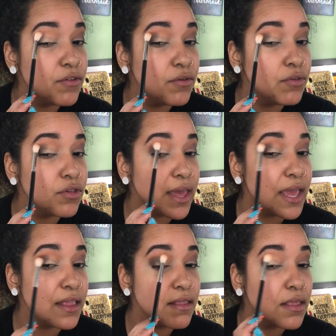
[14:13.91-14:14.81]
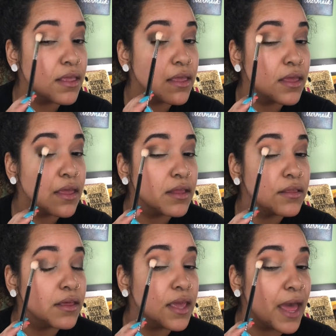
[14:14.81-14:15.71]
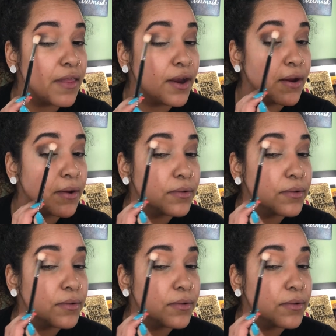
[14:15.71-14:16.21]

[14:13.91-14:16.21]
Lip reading: two shades together,